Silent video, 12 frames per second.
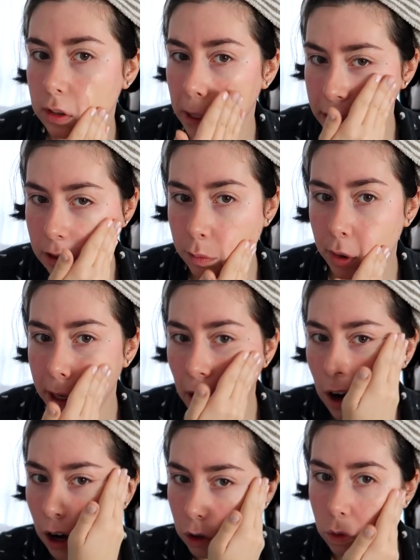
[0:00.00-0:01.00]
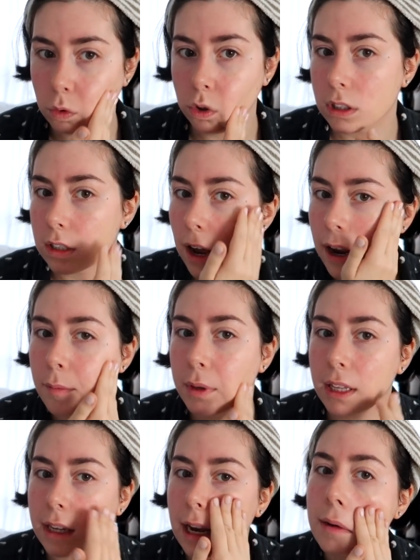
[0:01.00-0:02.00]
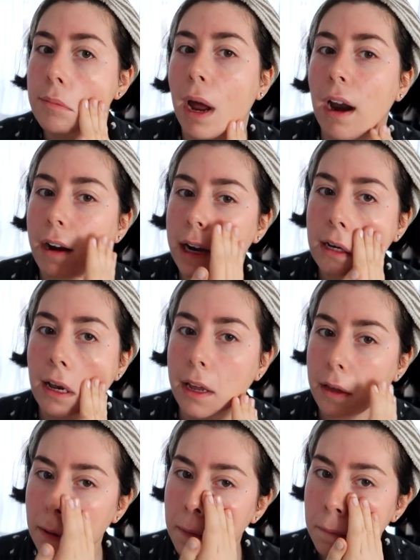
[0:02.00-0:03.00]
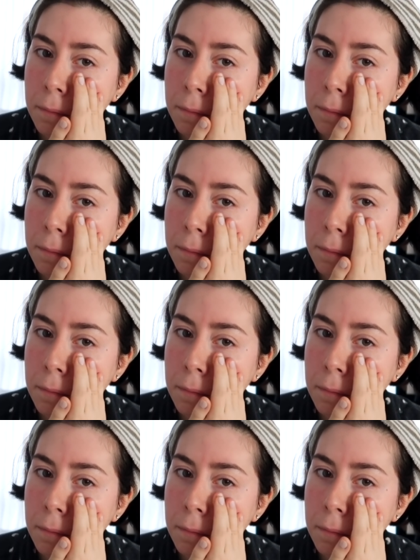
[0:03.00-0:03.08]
Like, it's probably hard all the time, but they're getting married, like,